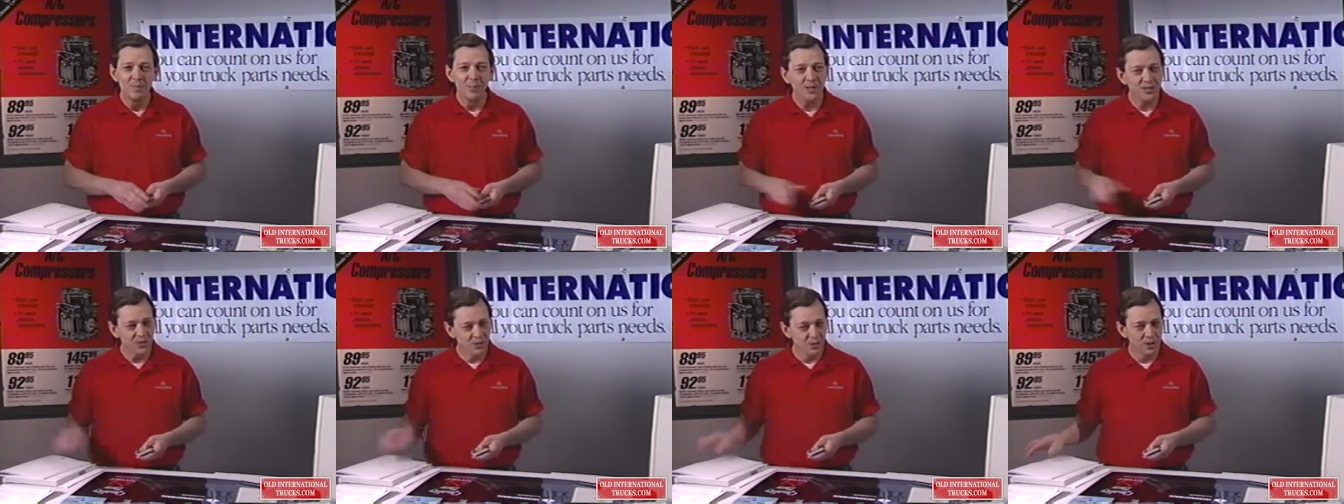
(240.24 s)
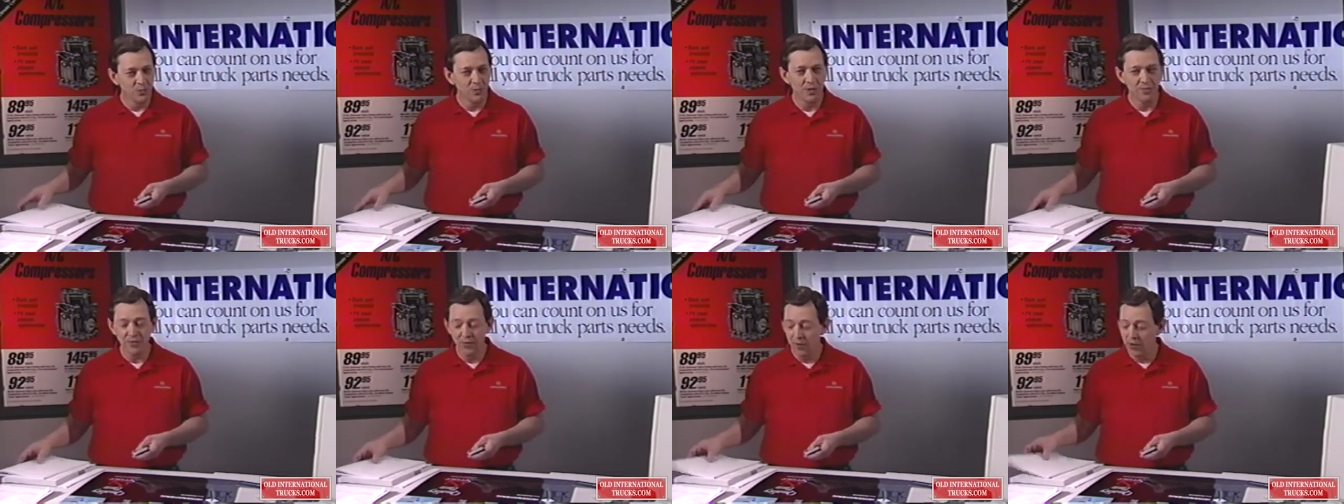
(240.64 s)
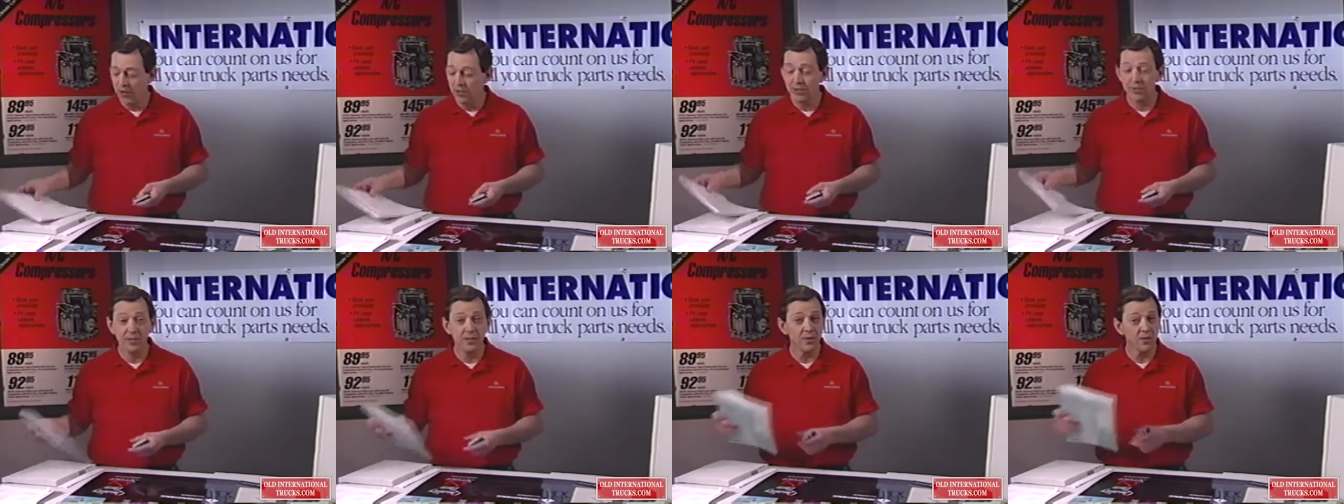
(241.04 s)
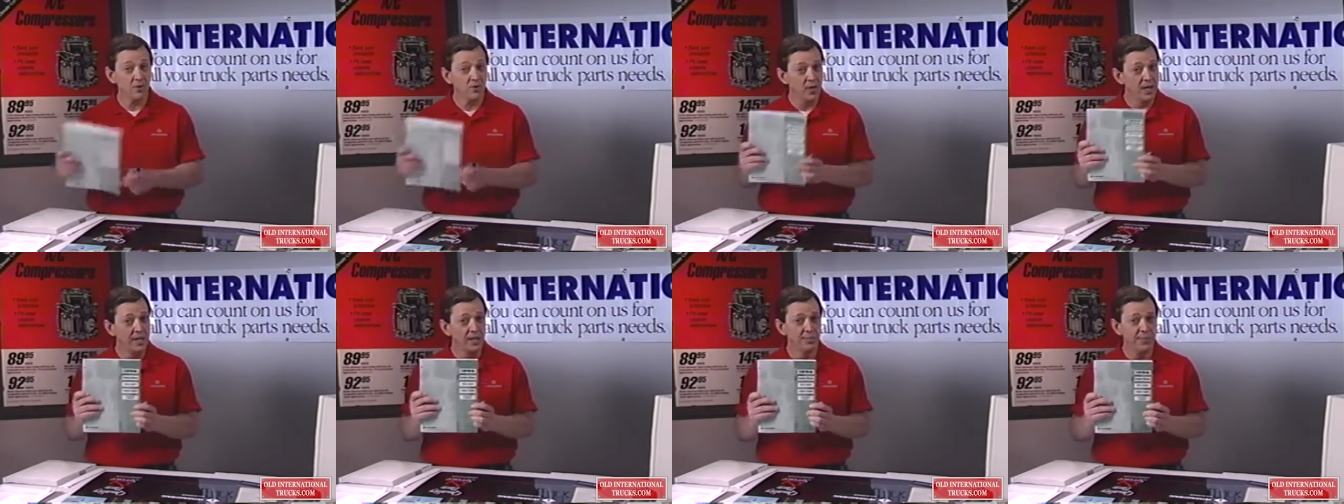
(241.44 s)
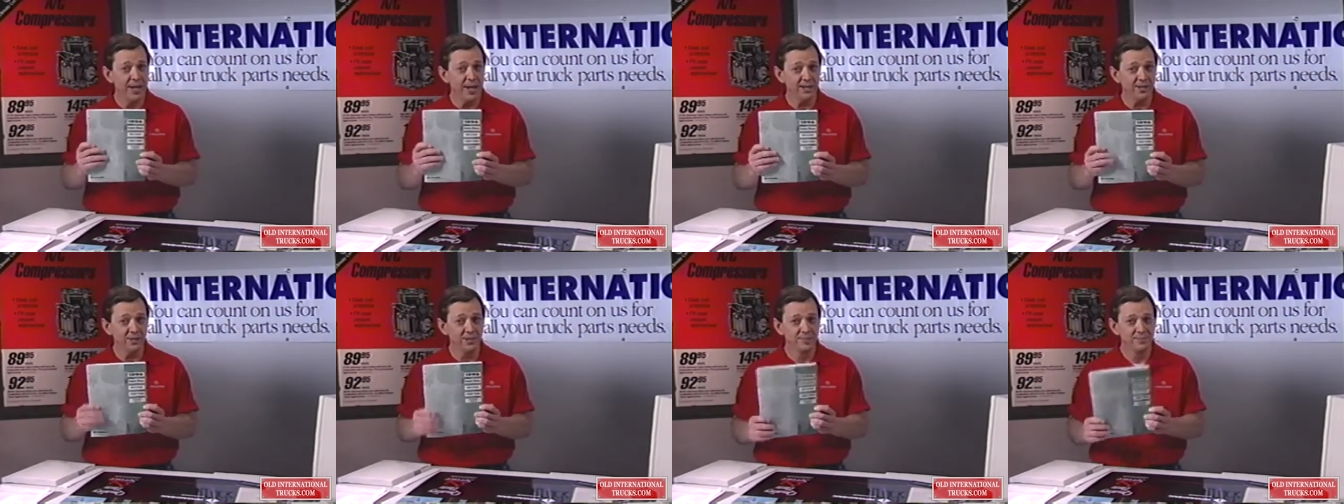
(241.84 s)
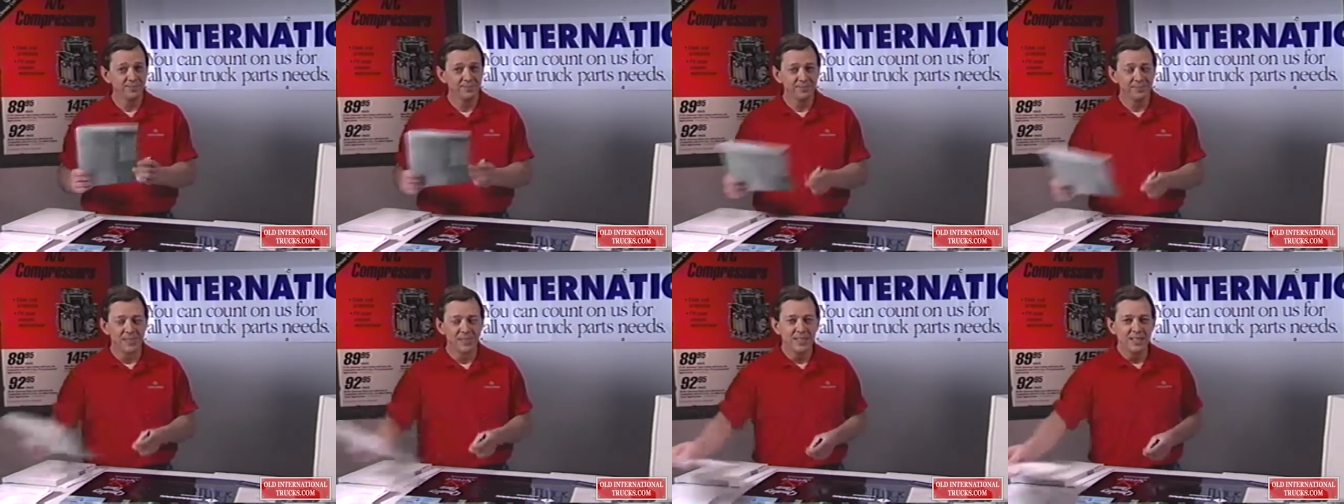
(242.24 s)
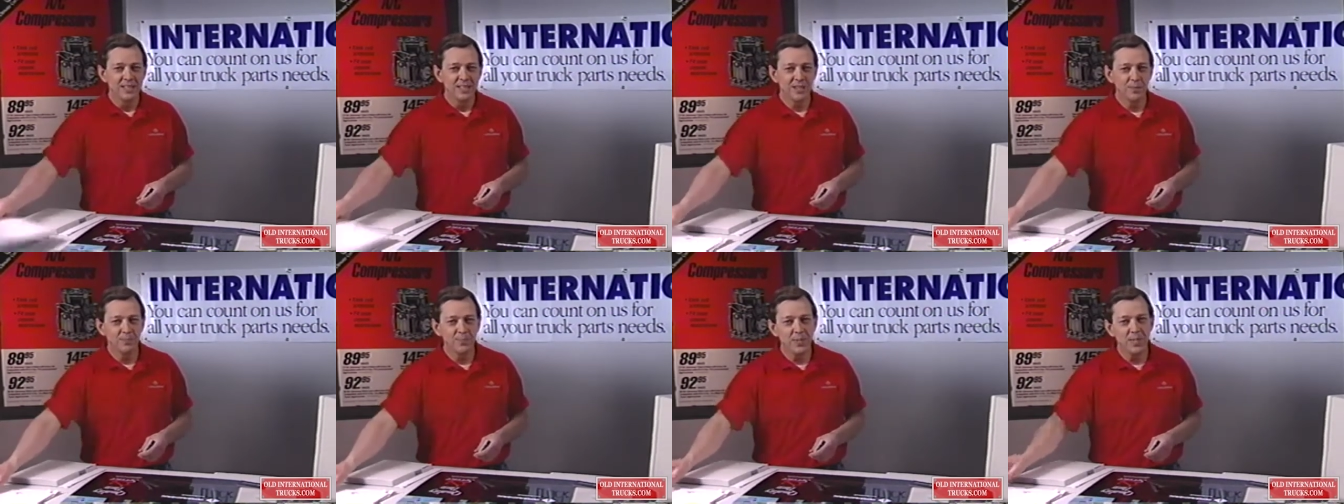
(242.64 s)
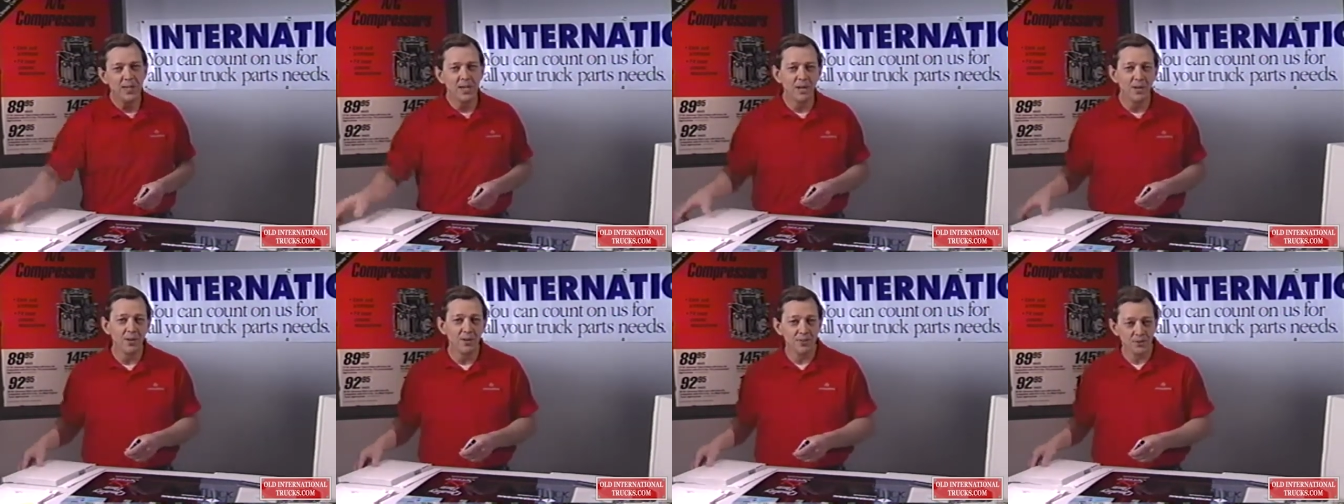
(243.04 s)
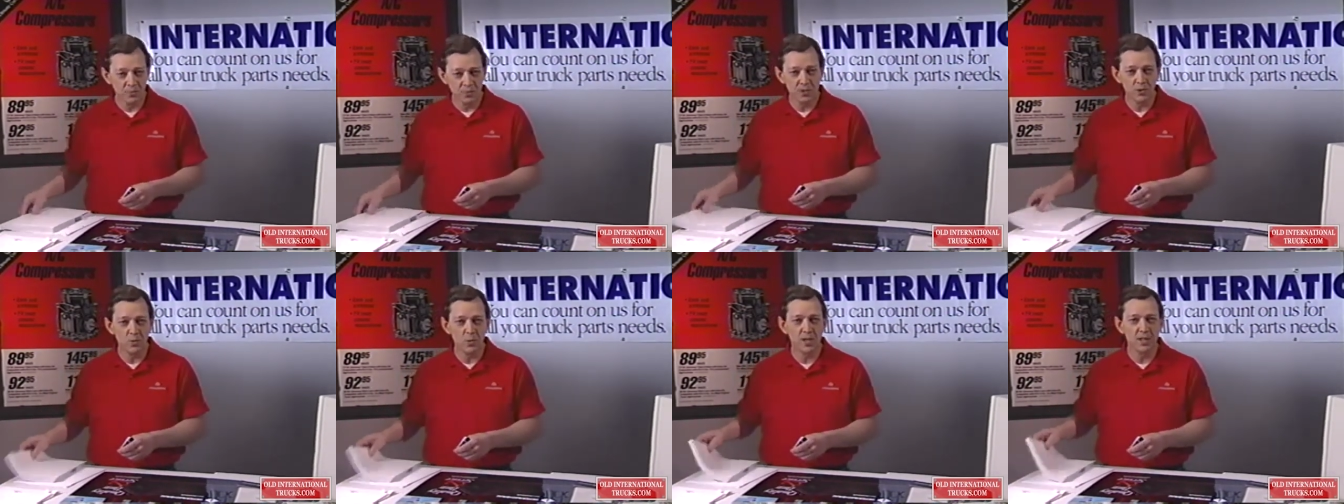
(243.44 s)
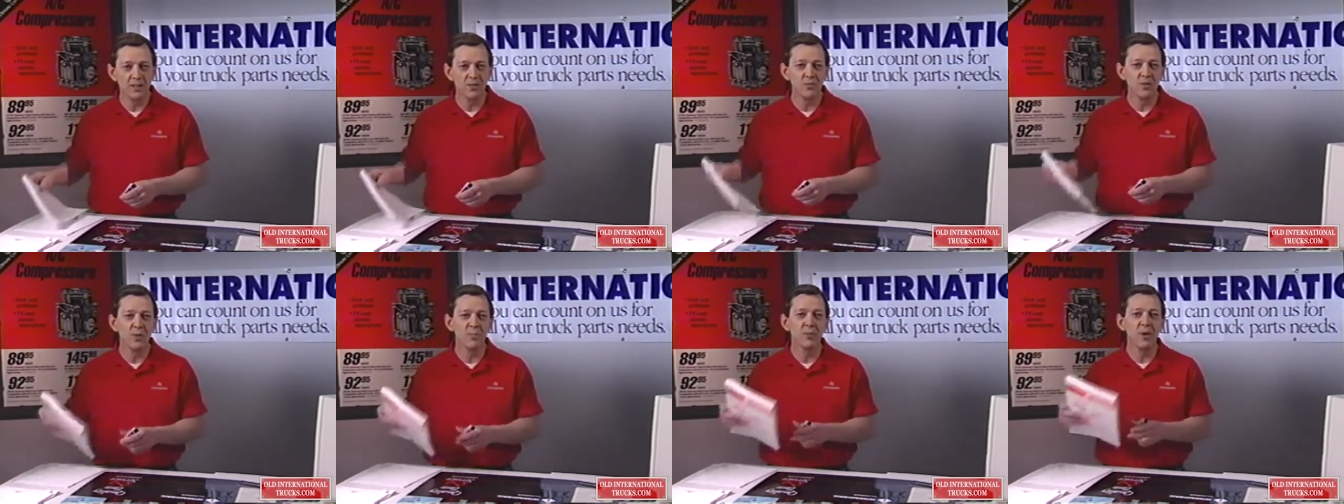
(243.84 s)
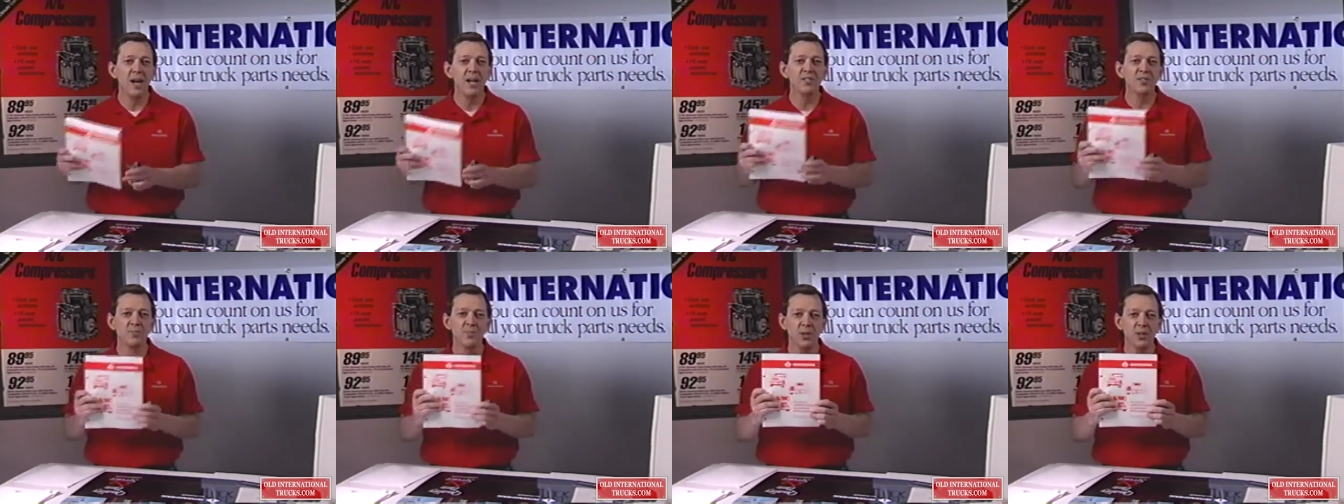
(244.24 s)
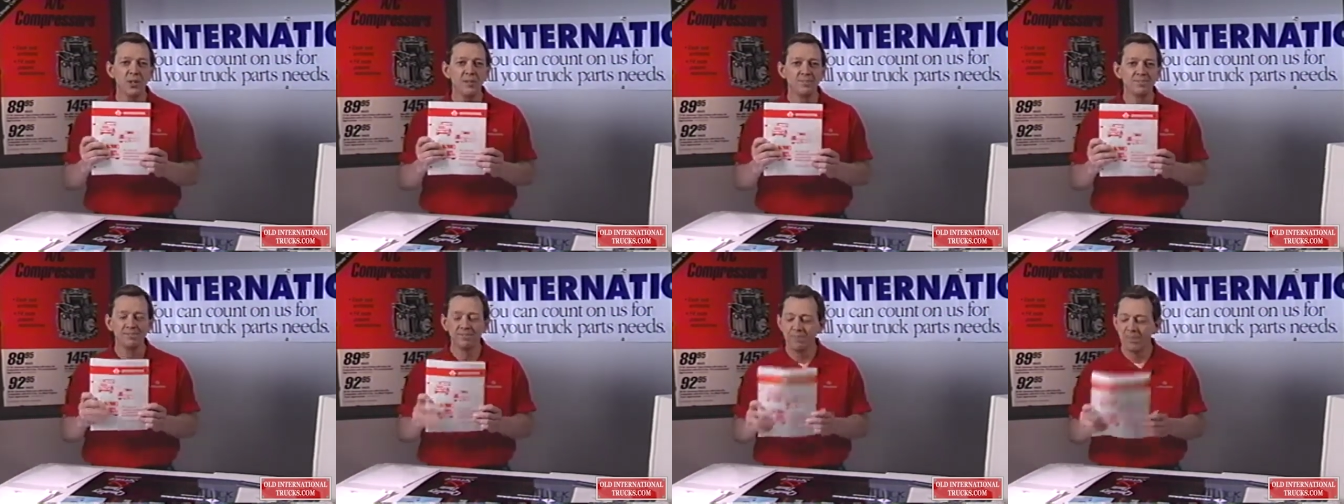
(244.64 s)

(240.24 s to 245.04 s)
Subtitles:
but you can refer to your training manual, the PL 323 price book,